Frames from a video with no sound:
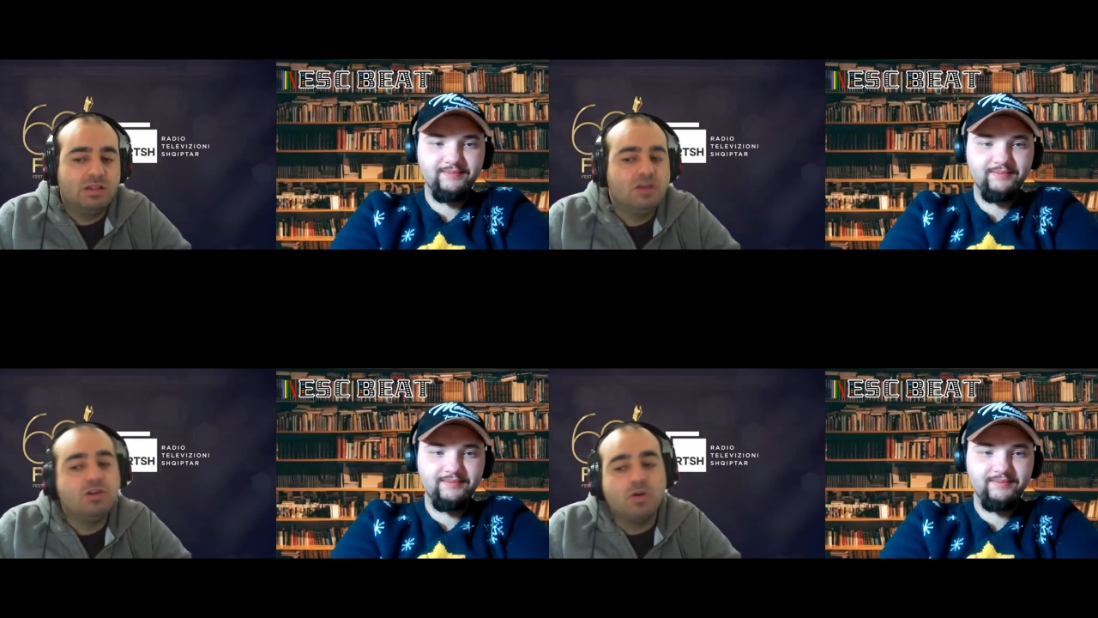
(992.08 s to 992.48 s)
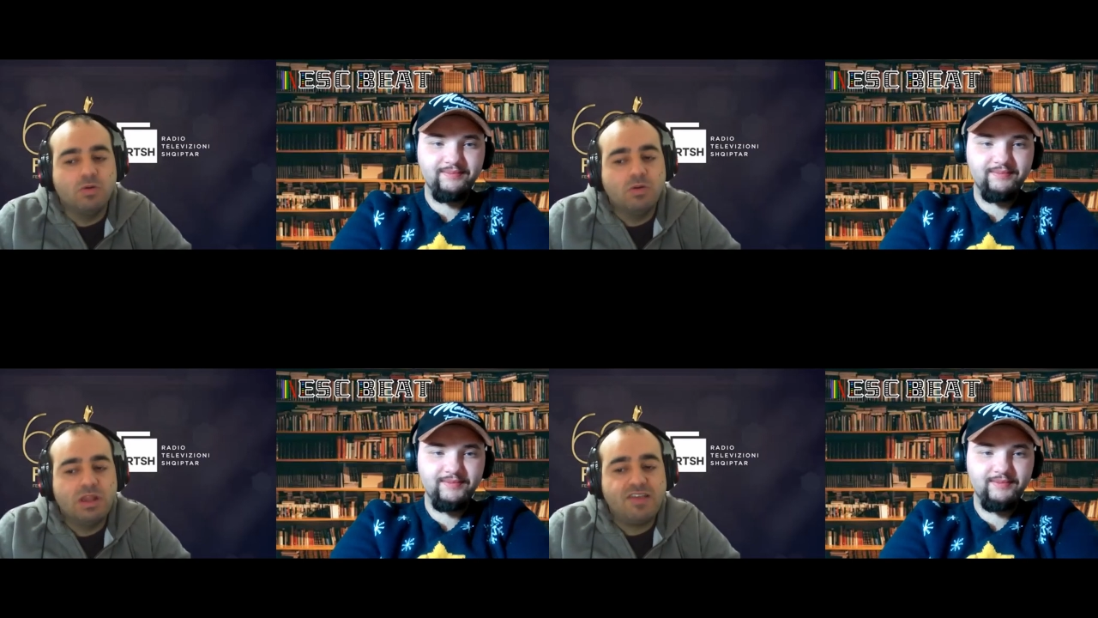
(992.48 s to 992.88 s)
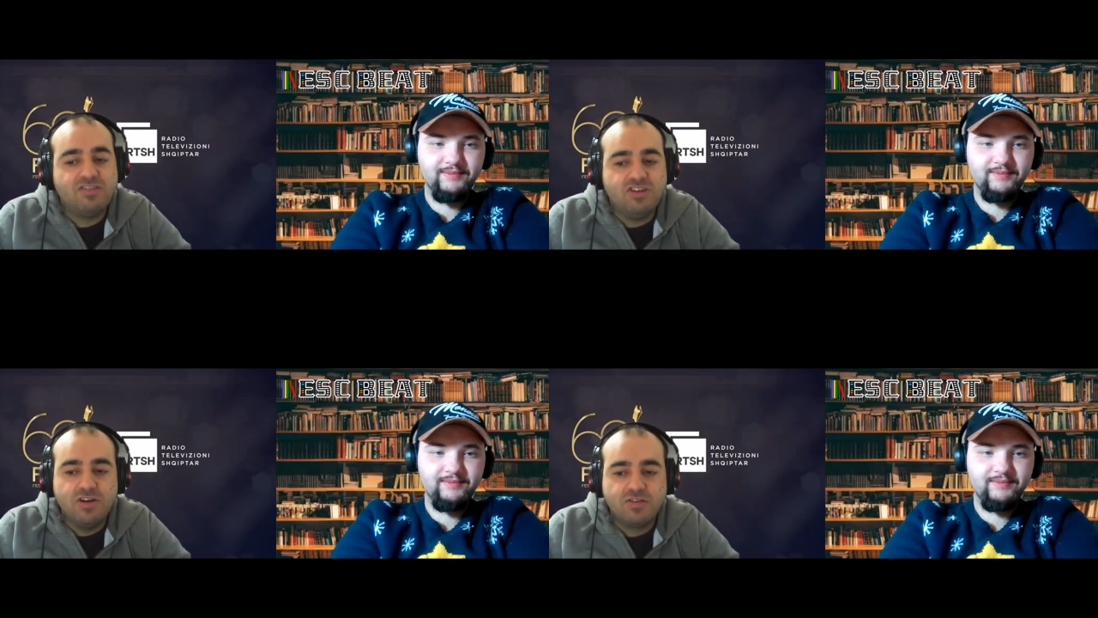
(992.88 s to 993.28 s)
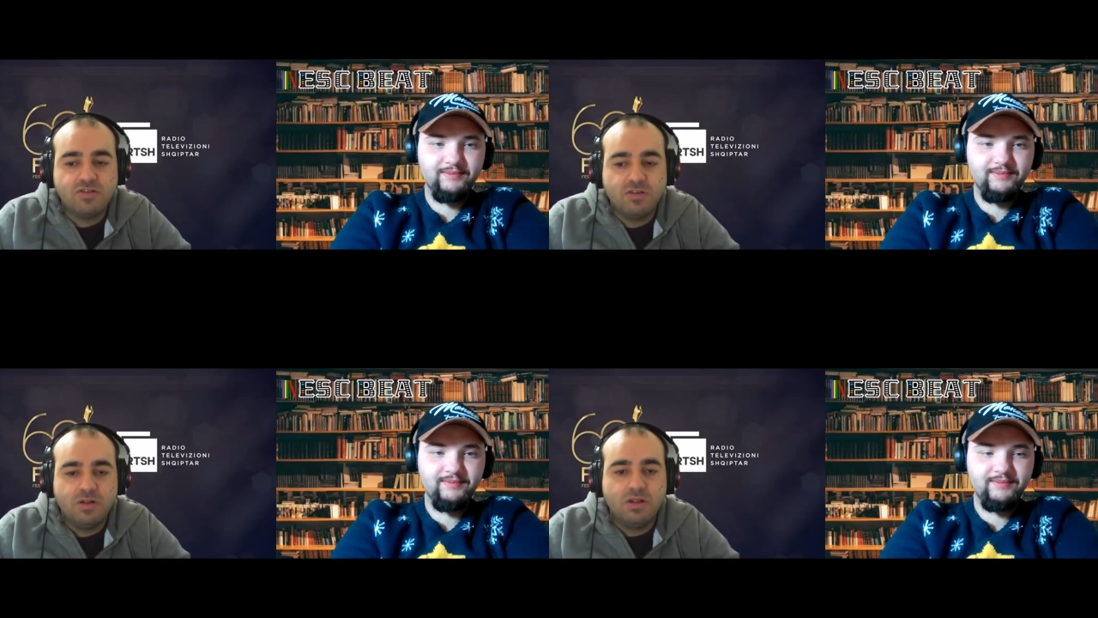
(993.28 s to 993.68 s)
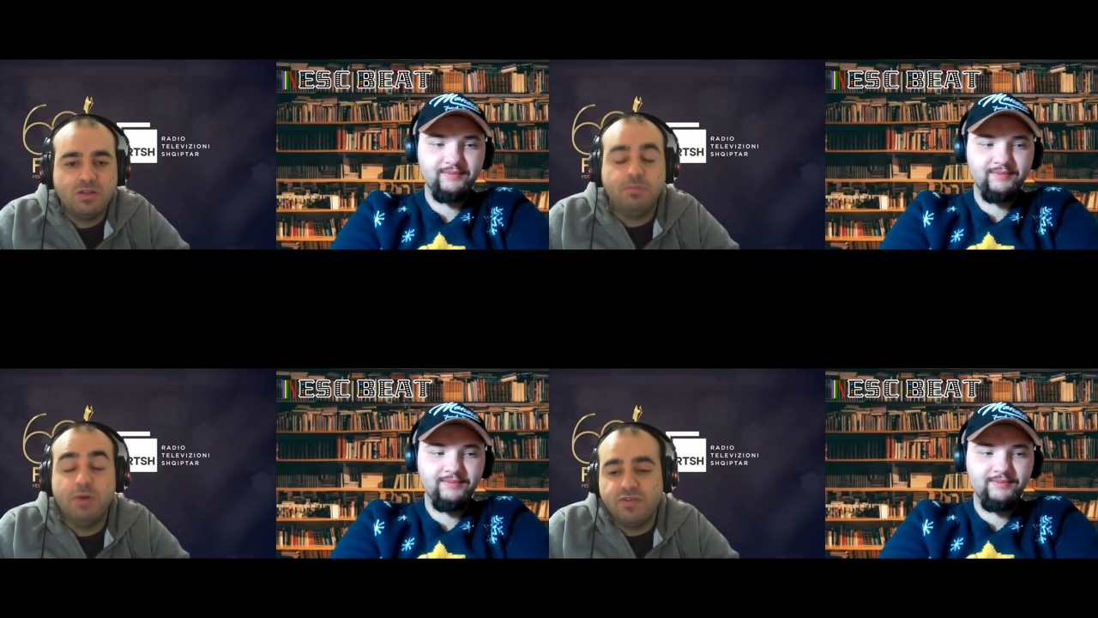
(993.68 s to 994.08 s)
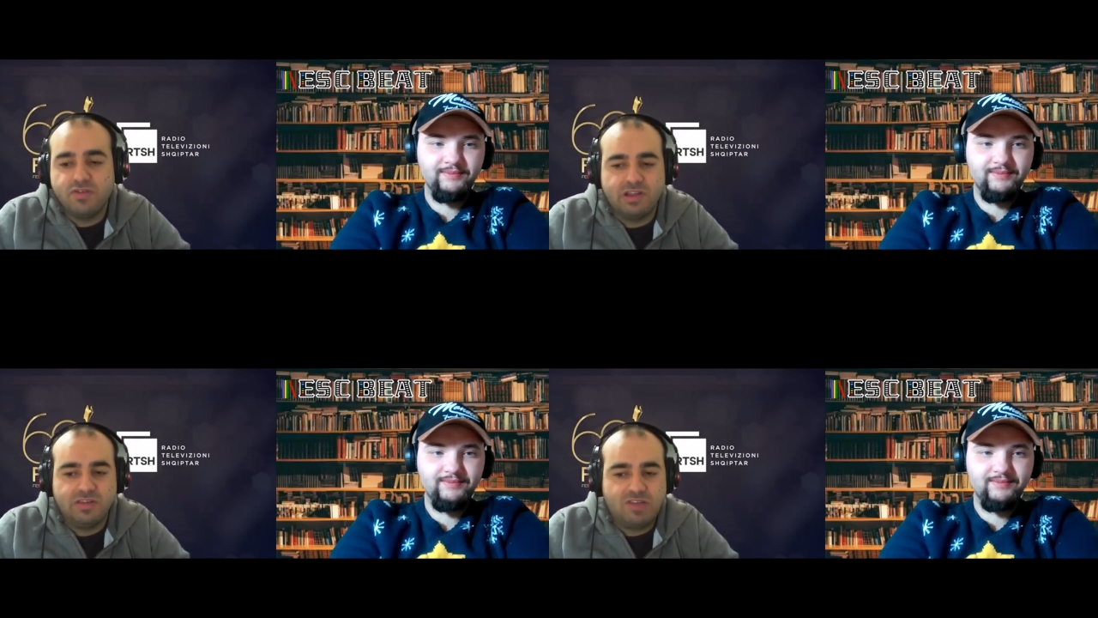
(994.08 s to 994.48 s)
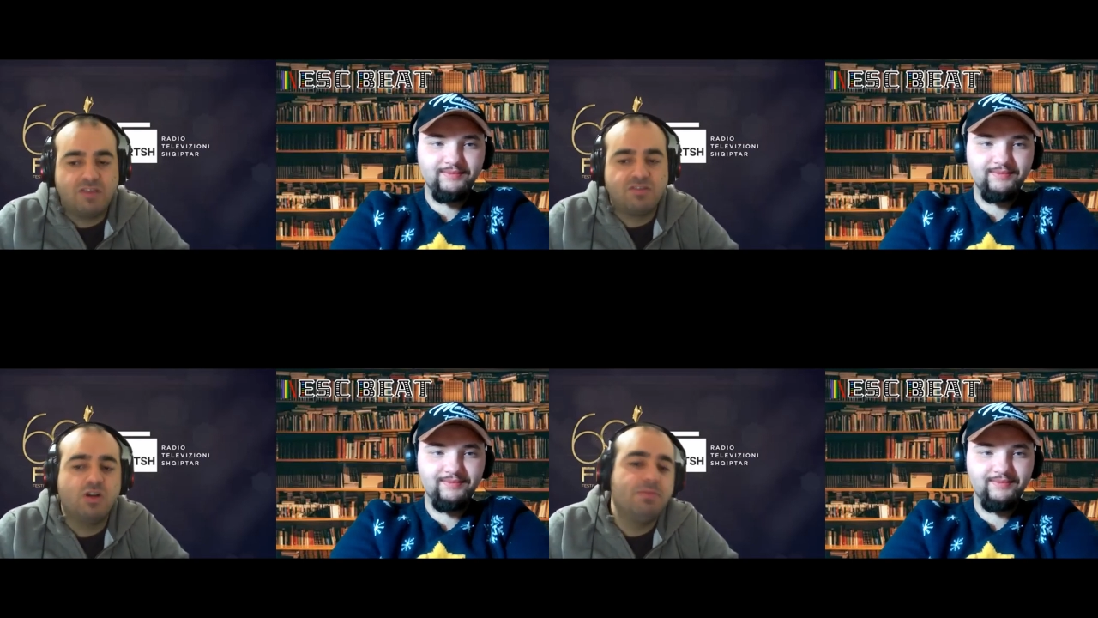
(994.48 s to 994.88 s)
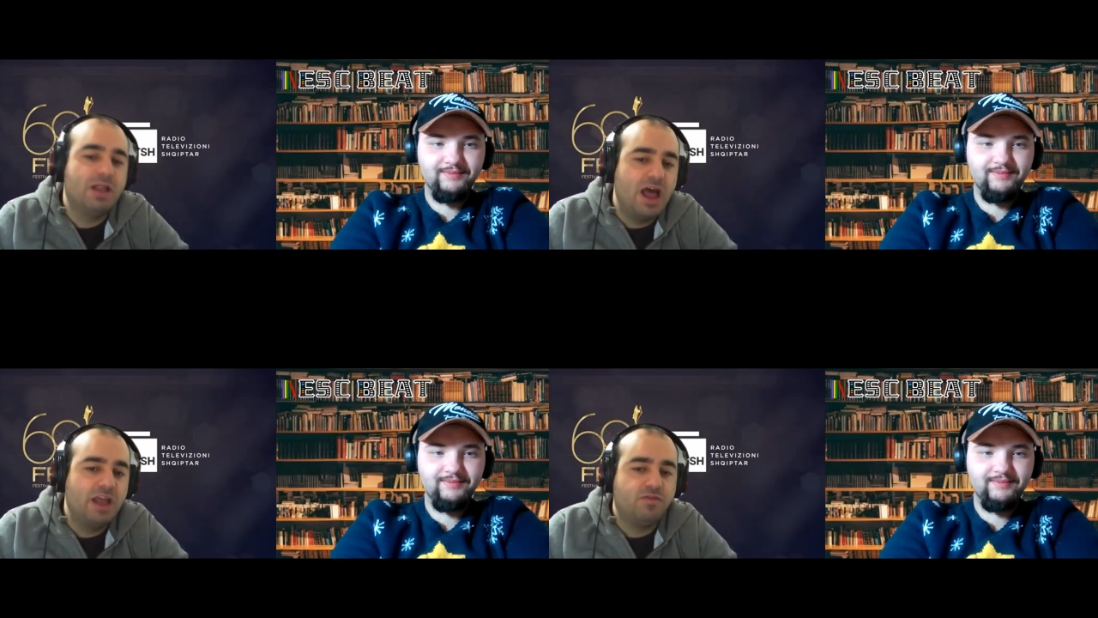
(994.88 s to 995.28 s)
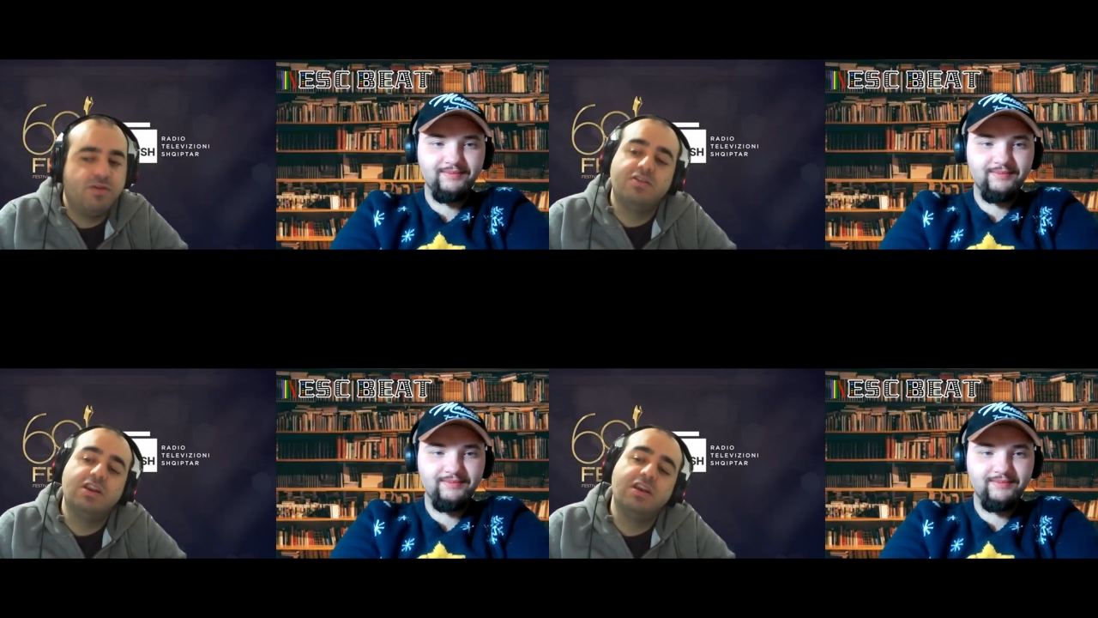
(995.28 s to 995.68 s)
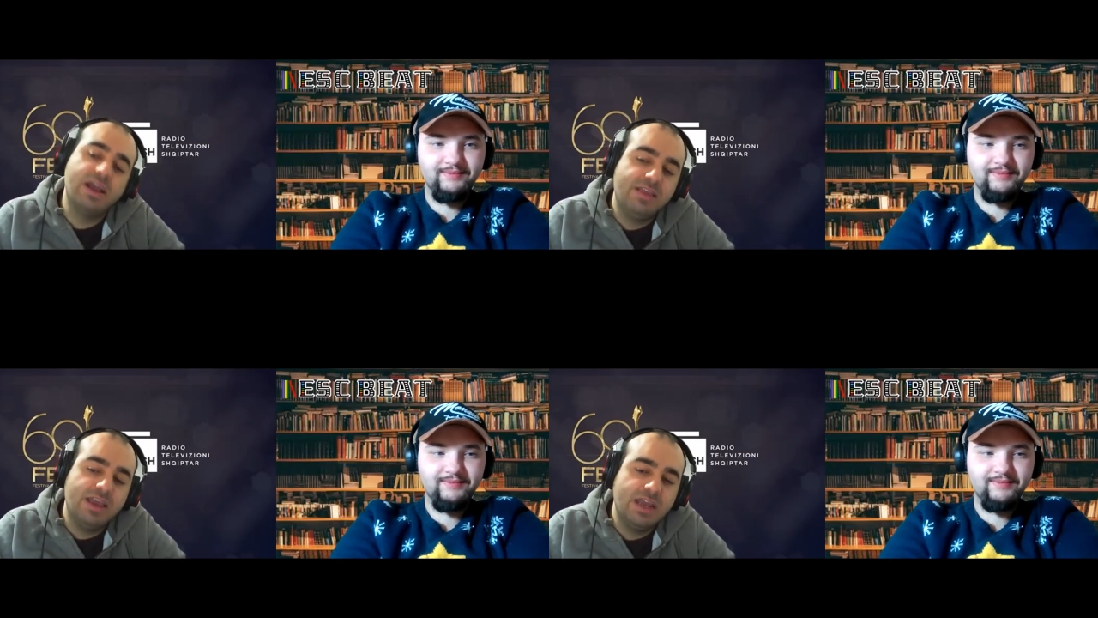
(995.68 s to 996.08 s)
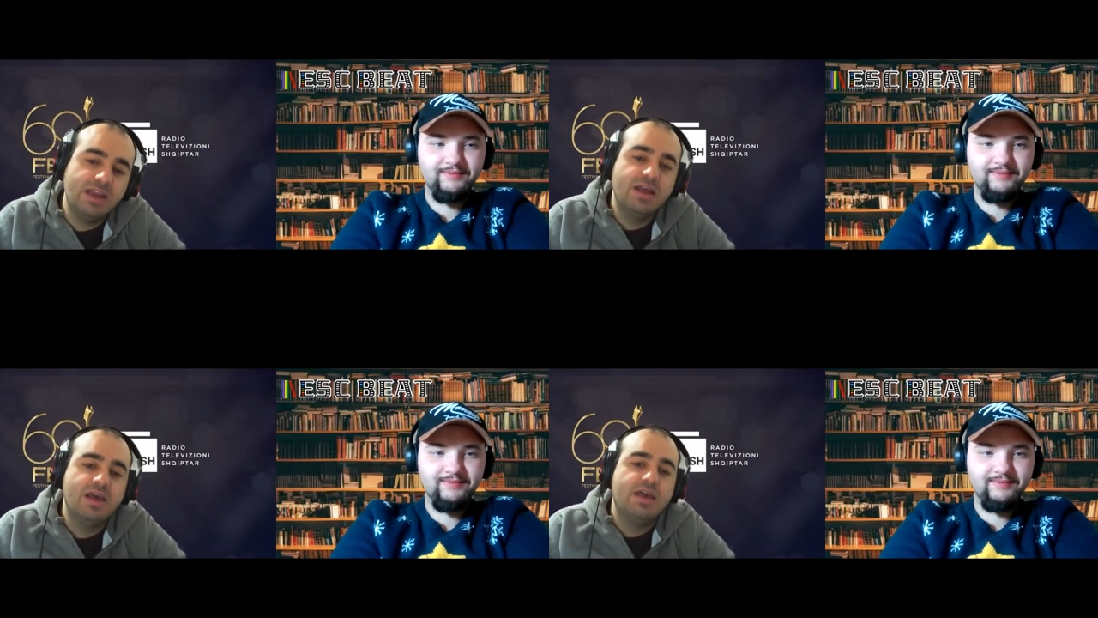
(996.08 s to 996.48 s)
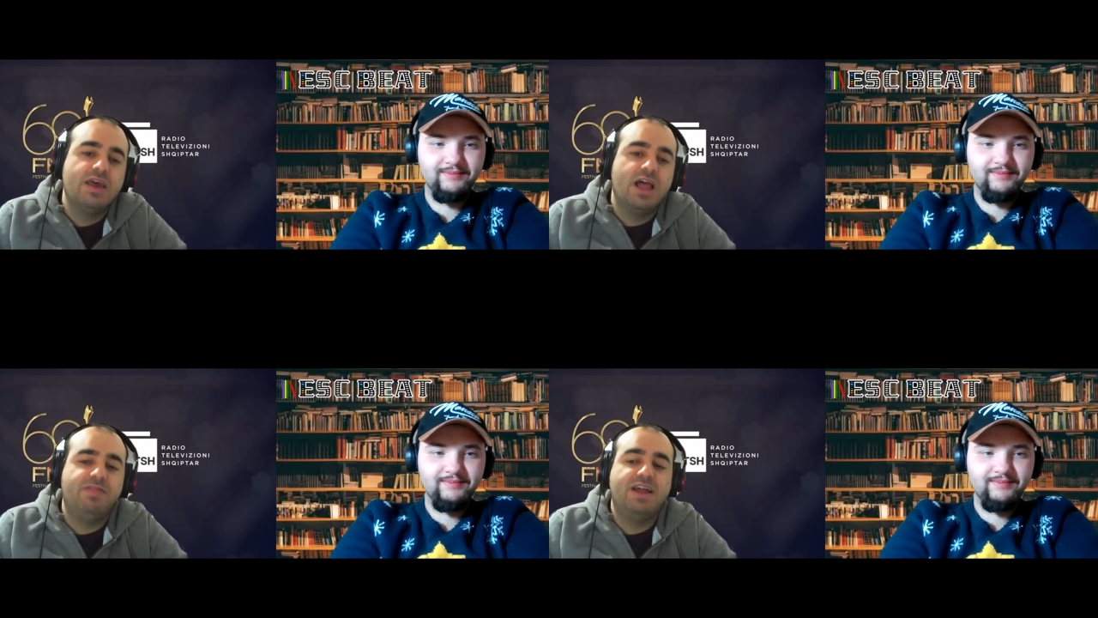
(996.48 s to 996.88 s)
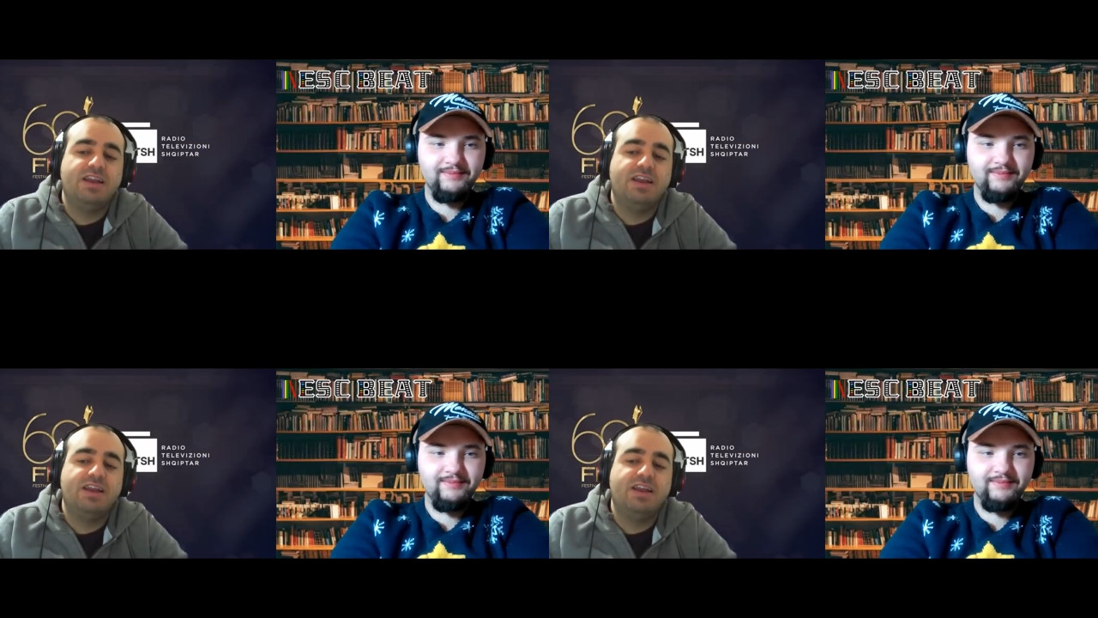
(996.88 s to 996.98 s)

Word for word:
Speaker 1: know, last year's, the previous ones, like Sony Malai in 2019, Elvana